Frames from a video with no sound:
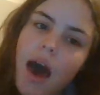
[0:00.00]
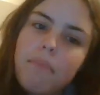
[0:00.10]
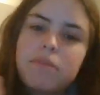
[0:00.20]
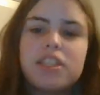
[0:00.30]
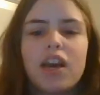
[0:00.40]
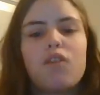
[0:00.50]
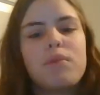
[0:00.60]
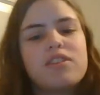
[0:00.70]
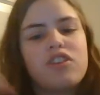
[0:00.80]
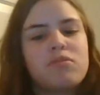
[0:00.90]
up, check all
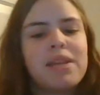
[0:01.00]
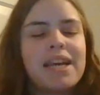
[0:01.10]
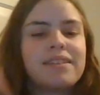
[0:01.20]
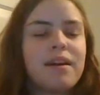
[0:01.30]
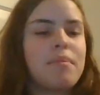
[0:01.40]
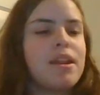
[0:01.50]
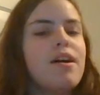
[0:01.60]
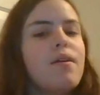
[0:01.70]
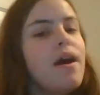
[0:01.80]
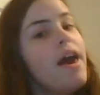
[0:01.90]
my social media links down
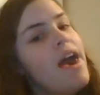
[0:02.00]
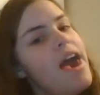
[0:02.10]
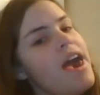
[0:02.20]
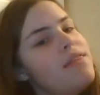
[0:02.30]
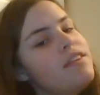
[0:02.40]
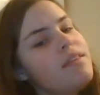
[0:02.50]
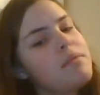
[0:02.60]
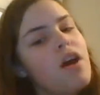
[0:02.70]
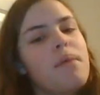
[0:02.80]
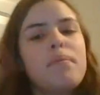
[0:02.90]
below, hit the
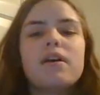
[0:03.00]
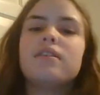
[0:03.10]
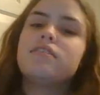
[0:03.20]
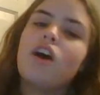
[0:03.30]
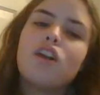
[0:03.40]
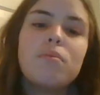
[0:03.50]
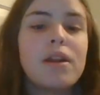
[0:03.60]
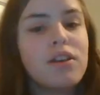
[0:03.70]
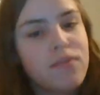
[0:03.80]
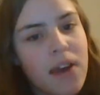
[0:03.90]
subscribe button, turn on my
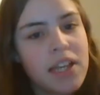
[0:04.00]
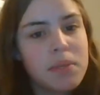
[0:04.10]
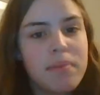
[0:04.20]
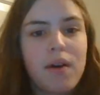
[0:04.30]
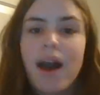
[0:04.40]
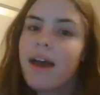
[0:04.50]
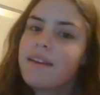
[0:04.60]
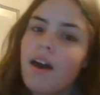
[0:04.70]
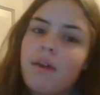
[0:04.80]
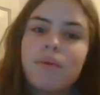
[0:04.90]
notification bell,
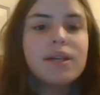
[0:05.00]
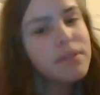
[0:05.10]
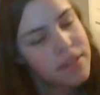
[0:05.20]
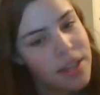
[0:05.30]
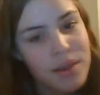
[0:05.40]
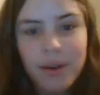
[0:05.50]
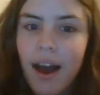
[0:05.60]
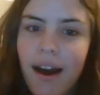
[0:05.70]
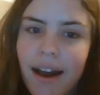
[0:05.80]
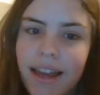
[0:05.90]
and I will see you
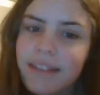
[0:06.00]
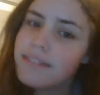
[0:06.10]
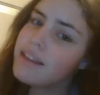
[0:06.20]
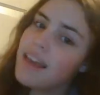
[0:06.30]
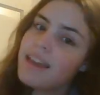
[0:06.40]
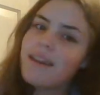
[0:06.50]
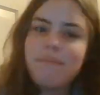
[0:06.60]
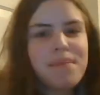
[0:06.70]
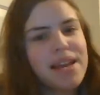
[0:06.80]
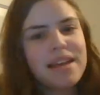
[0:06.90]
guys in
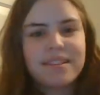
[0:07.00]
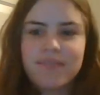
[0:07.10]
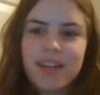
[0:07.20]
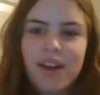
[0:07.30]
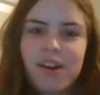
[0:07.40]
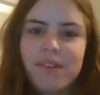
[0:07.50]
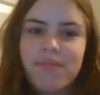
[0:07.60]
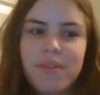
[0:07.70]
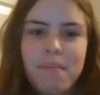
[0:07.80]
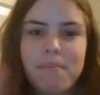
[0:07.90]
my next video.
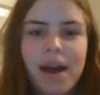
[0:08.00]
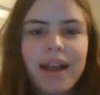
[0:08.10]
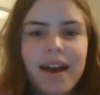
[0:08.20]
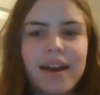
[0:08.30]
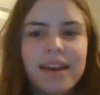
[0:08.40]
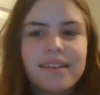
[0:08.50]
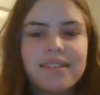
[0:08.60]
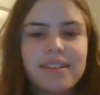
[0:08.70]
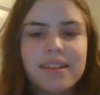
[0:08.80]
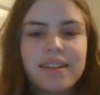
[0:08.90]
Bye guys!